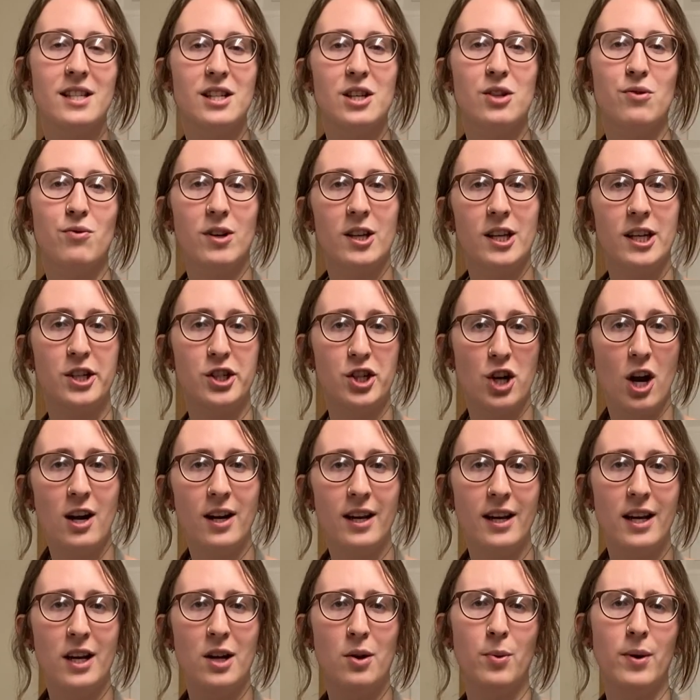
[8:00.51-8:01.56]
is really
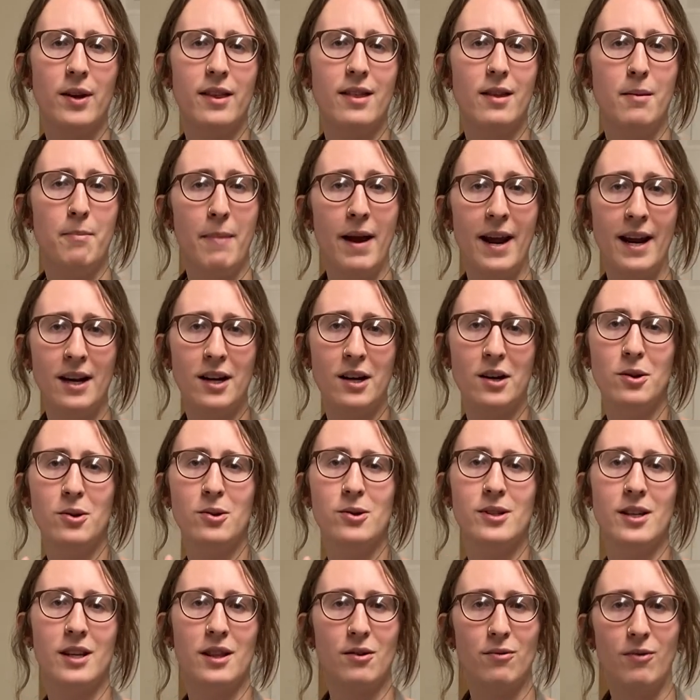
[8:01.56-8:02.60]
chunky with the mangoes
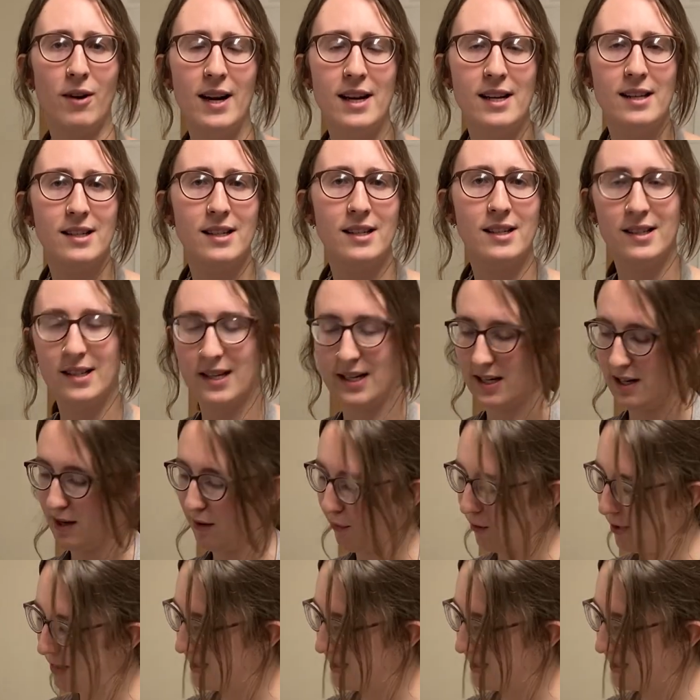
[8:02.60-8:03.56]
and the raisins and different